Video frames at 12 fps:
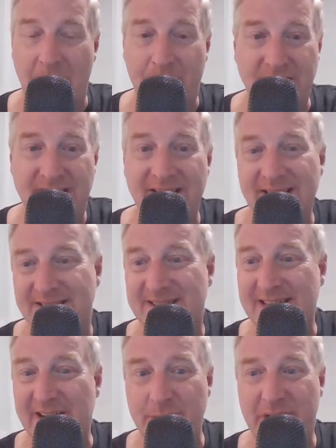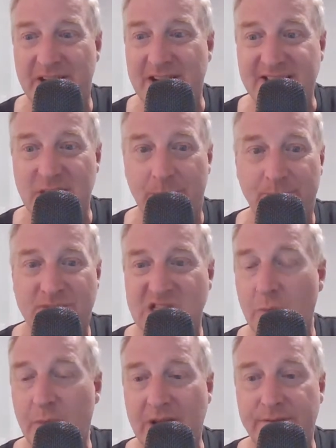happen is everybody dies a
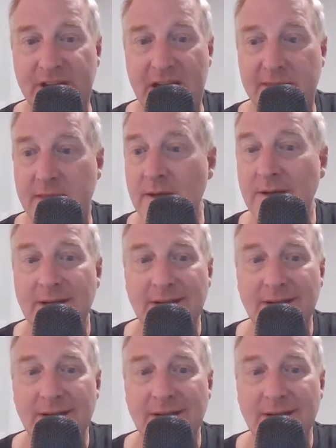slow, painful death.